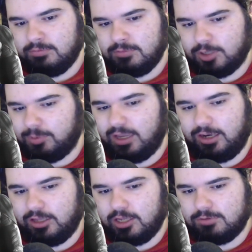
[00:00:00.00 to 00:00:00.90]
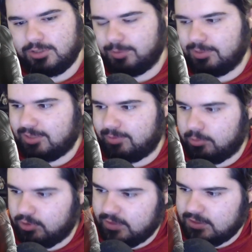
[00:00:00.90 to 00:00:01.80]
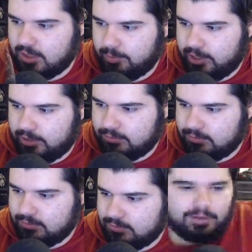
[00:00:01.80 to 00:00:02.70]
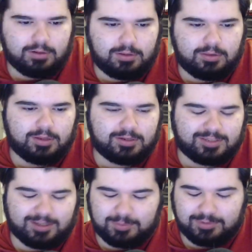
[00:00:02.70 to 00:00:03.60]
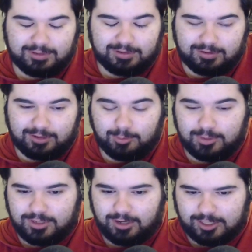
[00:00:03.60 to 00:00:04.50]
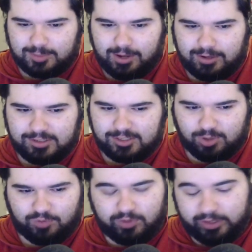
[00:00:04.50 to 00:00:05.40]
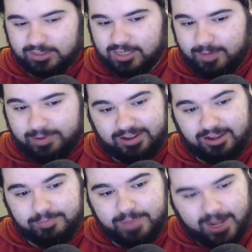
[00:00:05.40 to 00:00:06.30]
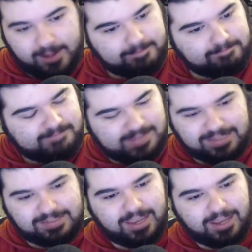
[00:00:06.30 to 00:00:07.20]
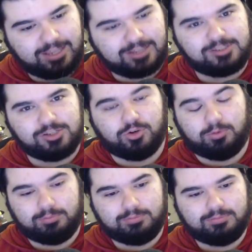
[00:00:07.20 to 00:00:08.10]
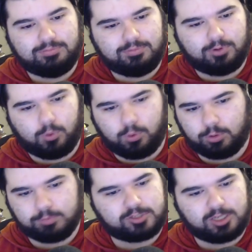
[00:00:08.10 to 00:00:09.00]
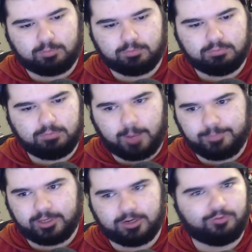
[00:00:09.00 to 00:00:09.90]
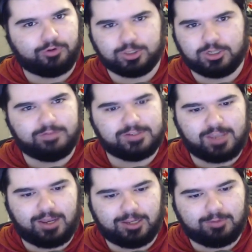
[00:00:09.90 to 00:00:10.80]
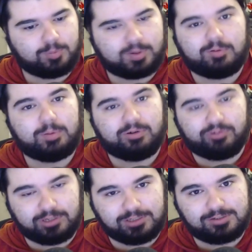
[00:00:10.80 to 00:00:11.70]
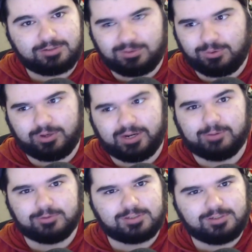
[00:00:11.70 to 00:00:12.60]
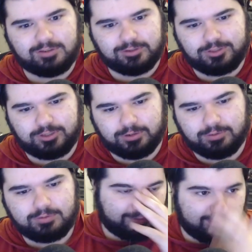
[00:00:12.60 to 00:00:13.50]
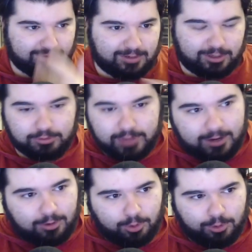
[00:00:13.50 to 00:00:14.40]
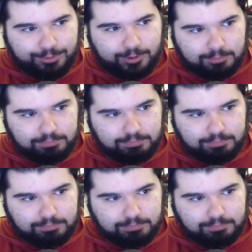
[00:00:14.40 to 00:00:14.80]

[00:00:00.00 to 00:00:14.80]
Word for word: Could be any of those, could be some of the movies coming out. Next up, no one talks about it, so I feel like it's gonna make a comeback. Stadia 2, or some updated version of the Stadia, will probably be released or announced this year. Either that or they'll